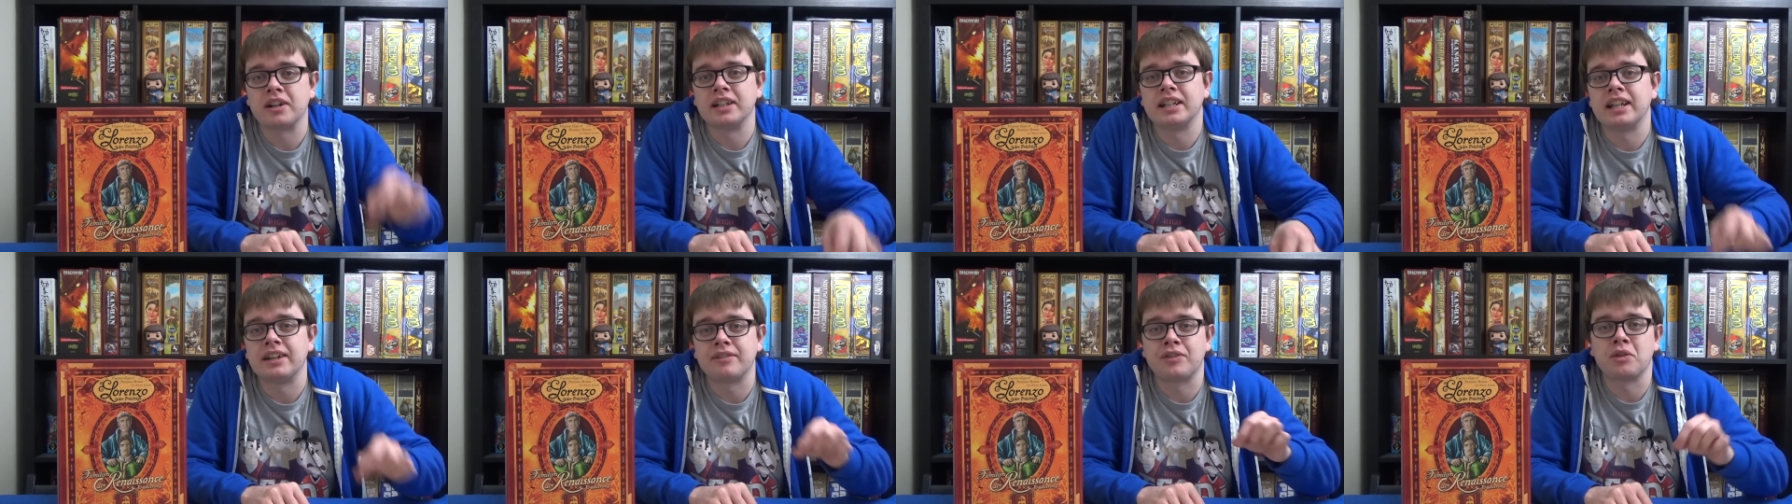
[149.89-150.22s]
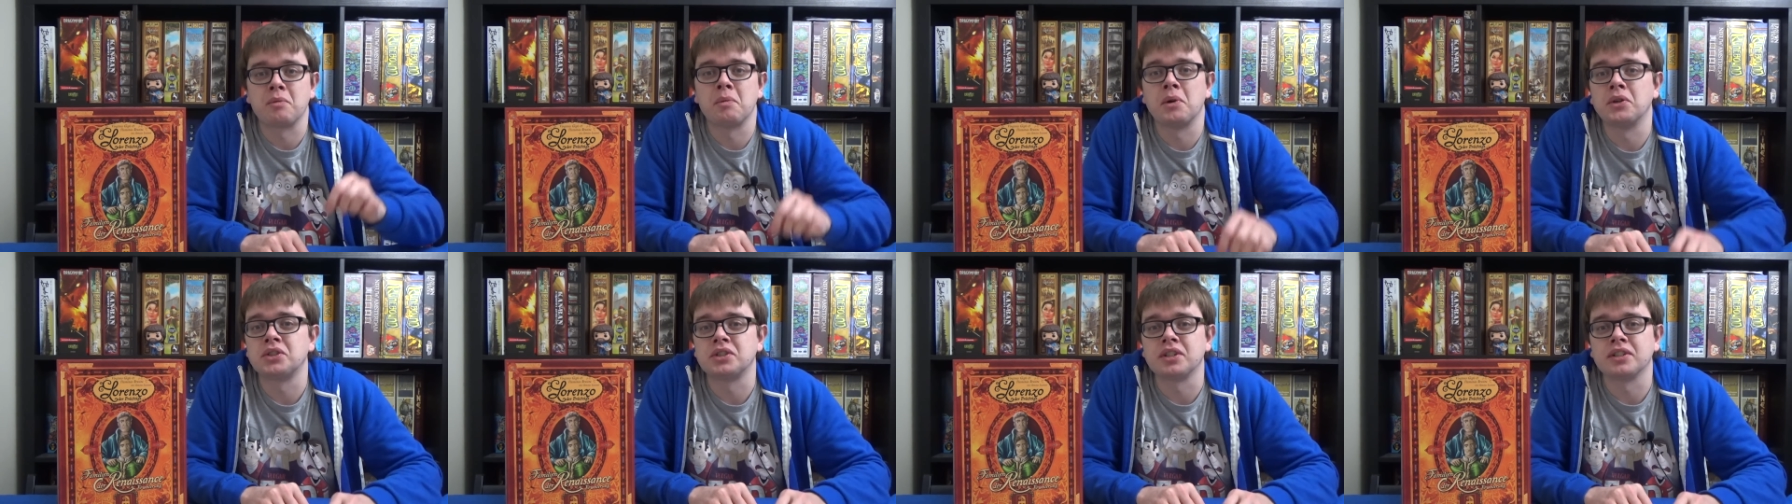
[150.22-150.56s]
I'll have the
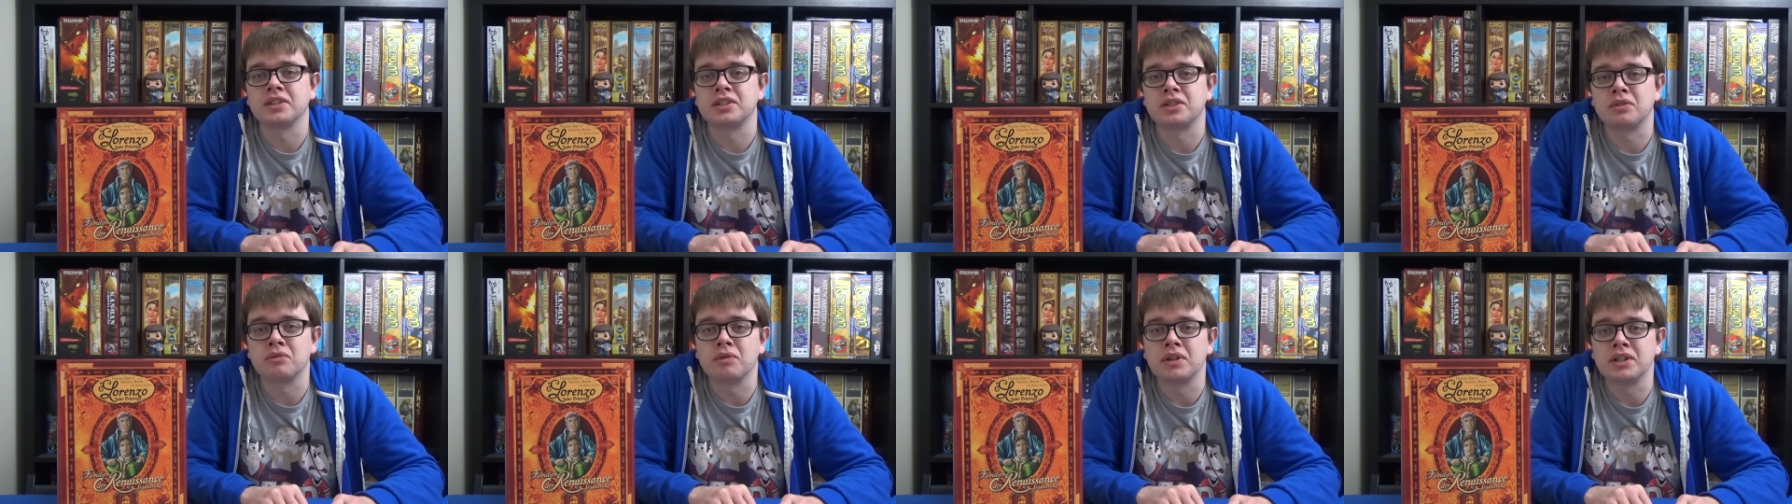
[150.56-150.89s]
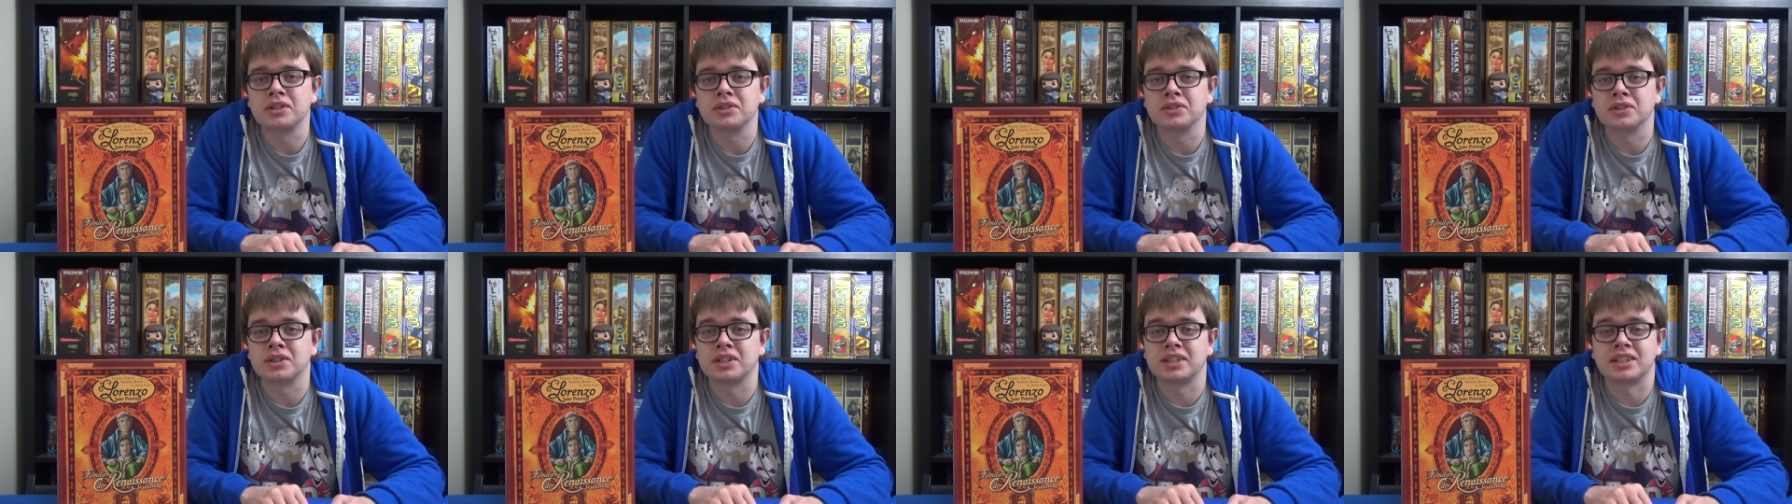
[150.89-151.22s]
most starting
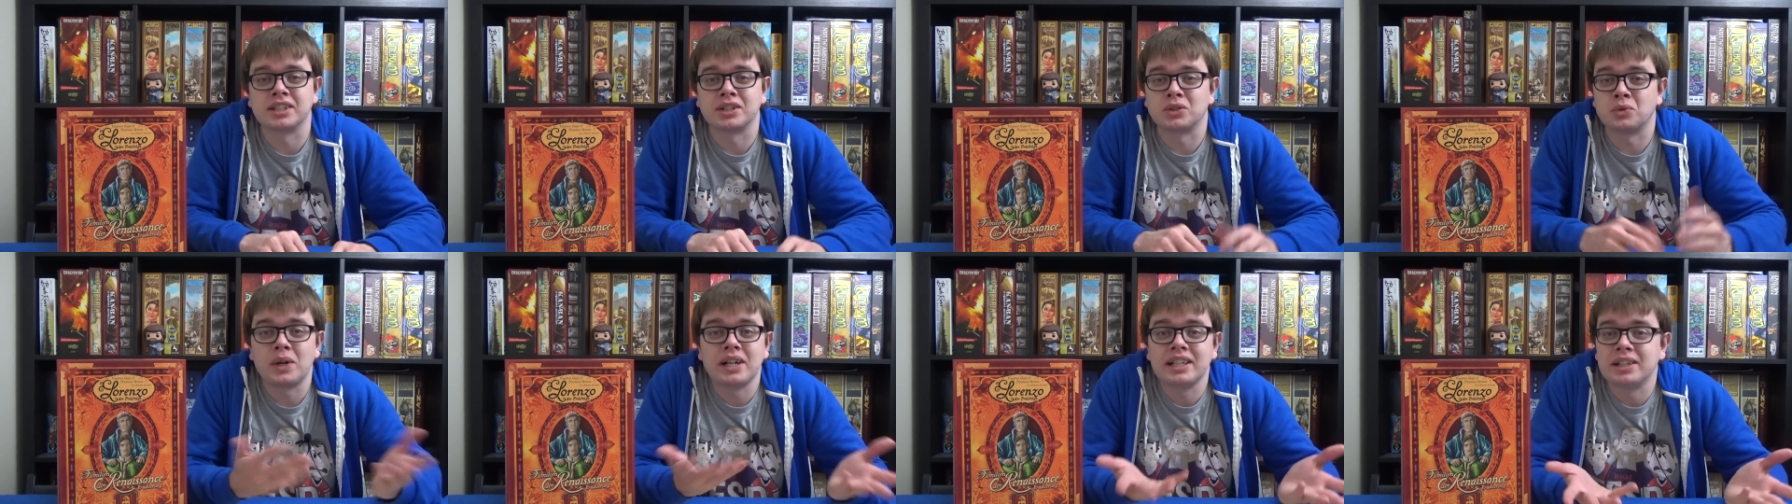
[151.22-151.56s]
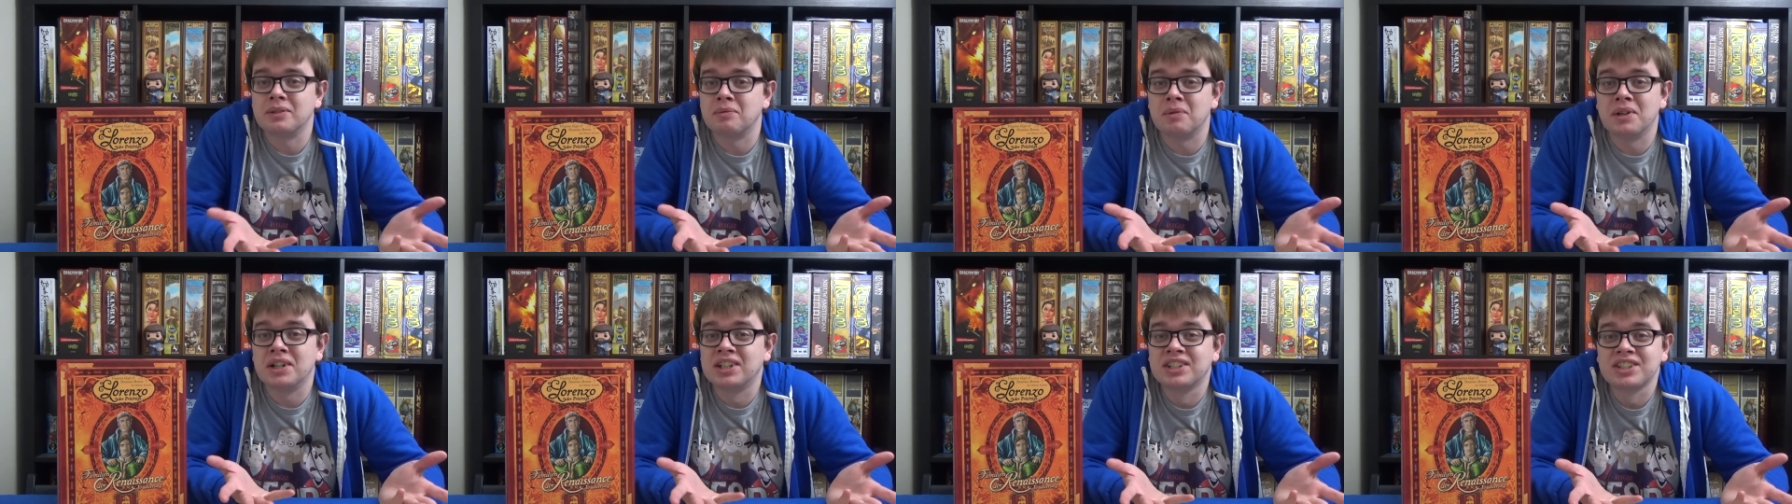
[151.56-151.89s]
resources as well,
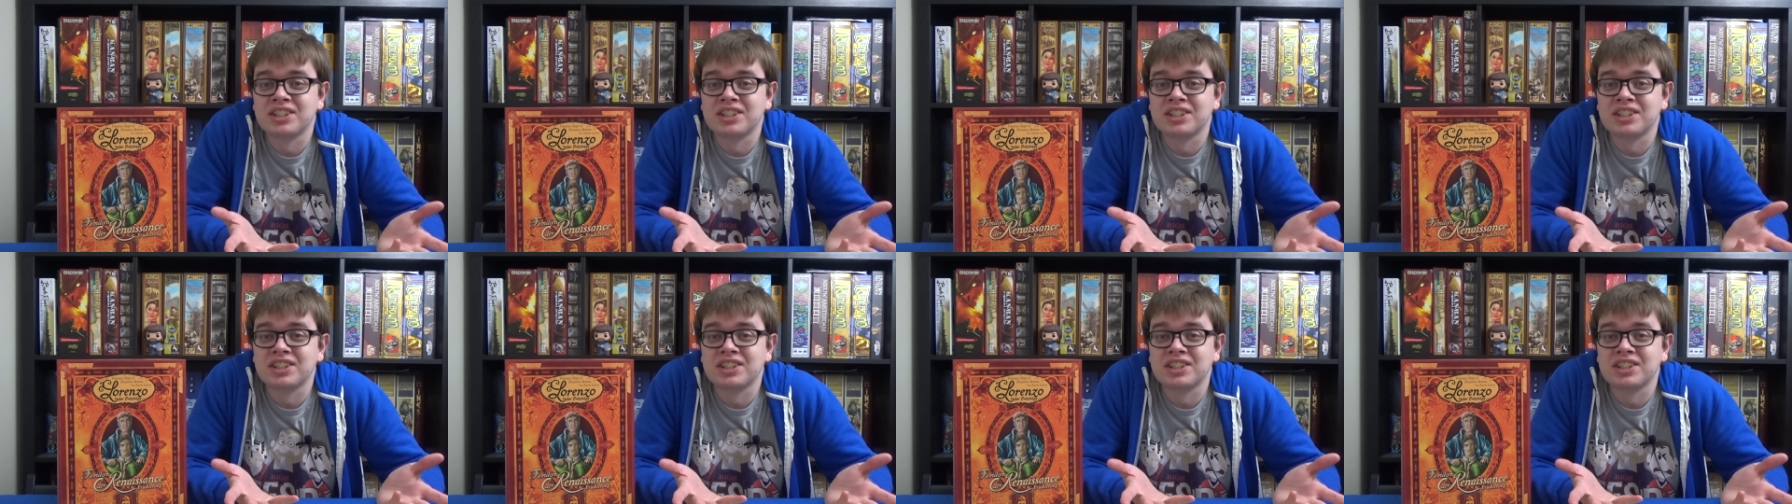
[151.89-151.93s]
and we'll